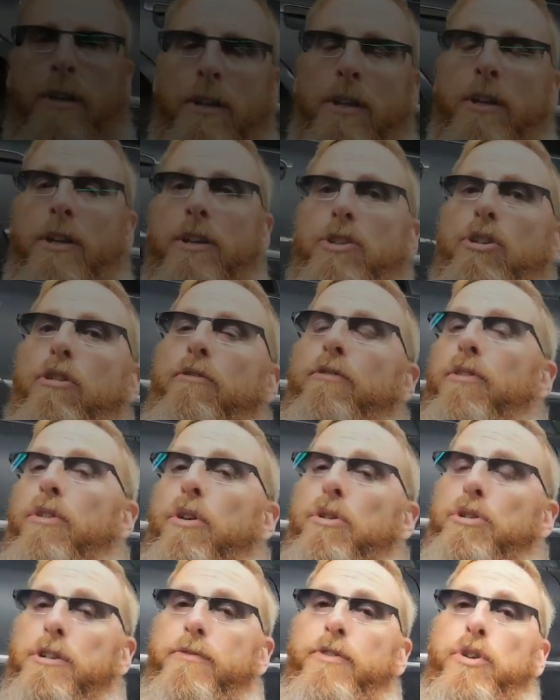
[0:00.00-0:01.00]
So, for
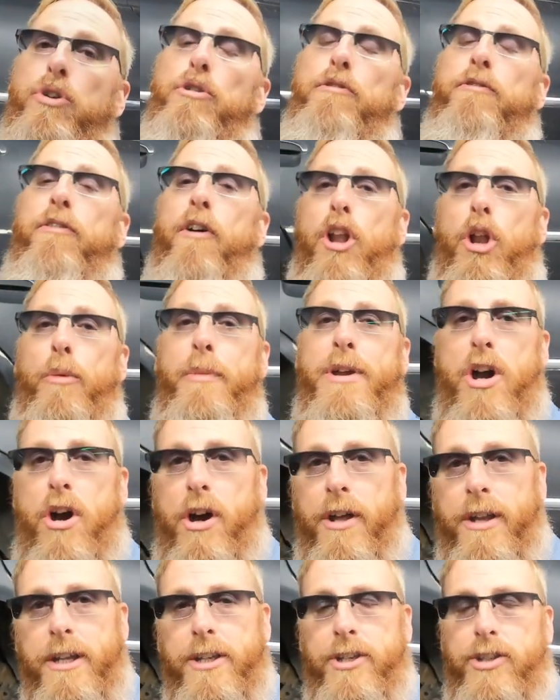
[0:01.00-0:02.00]
those of you who follow me
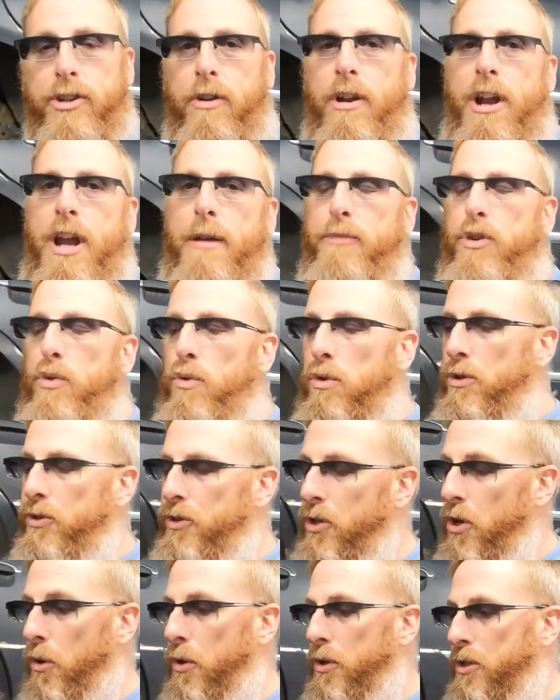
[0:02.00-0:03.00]
on Instagram, you will
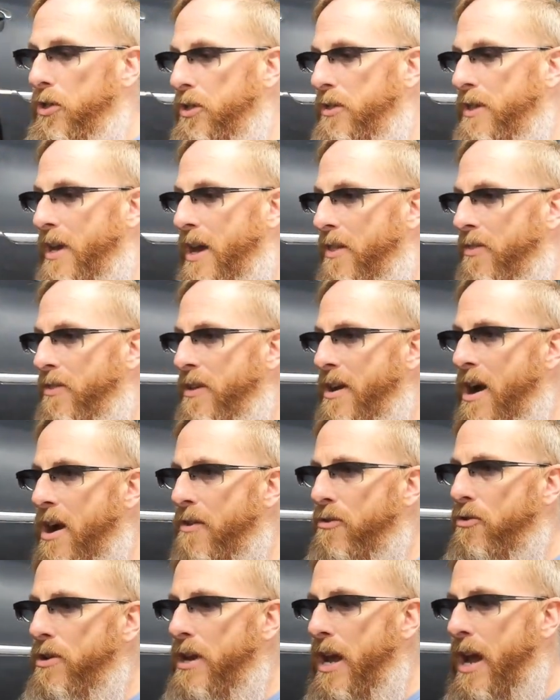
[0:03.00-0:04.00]
notice that the
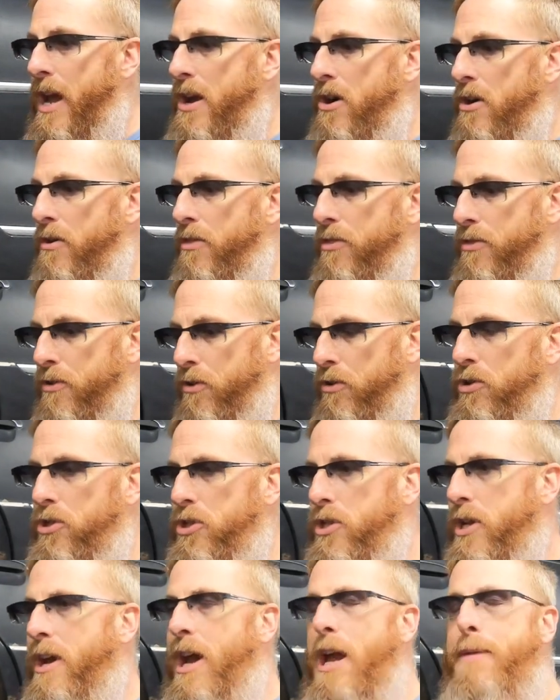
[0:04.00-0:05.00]
other day on
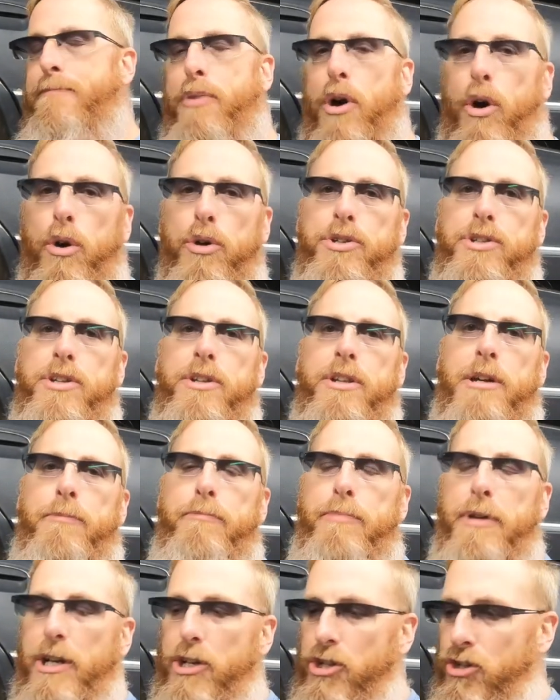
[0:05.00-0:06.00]
Thursday, I posted a
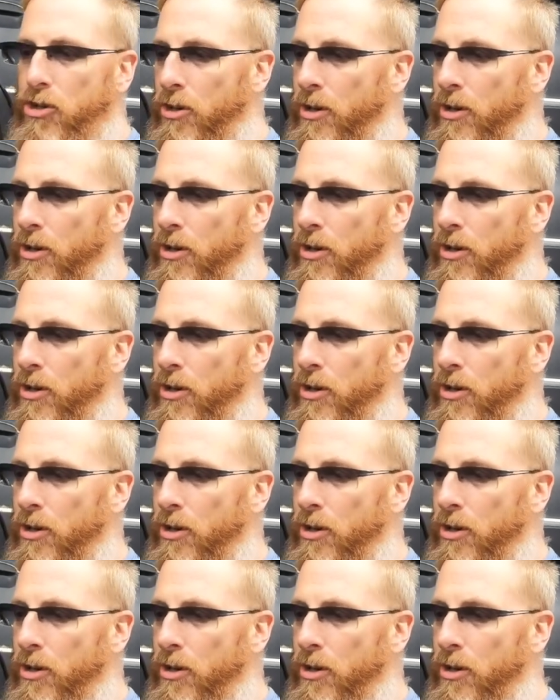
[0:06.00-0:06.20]
picture